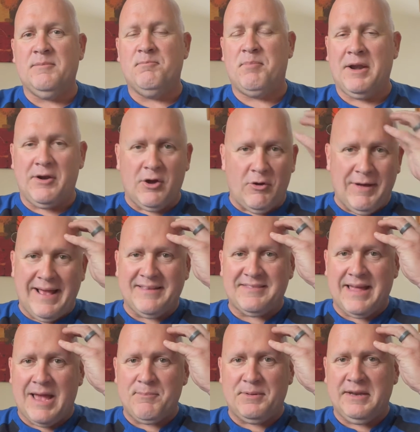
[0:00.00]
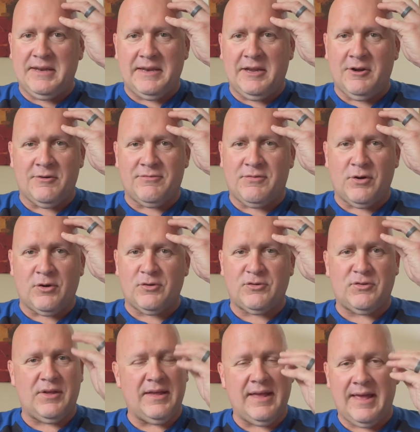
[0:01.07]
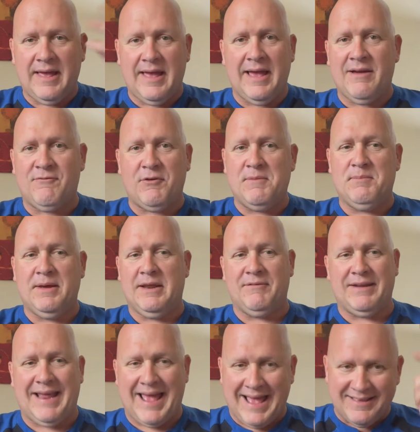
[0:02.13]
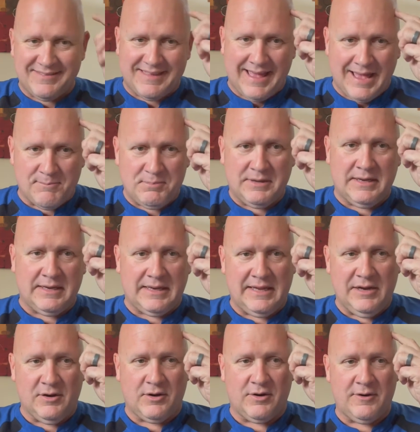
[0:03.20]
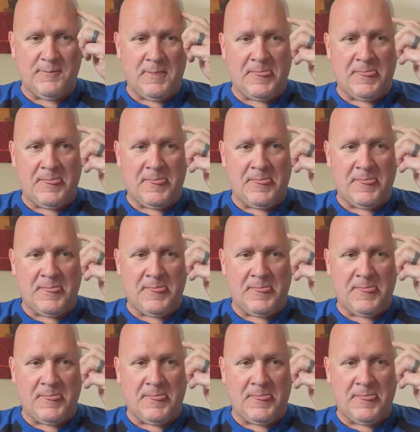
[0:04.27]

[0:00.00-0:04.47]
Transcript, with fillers: But it all has to happen in here first. Every bit of it has to happen in here.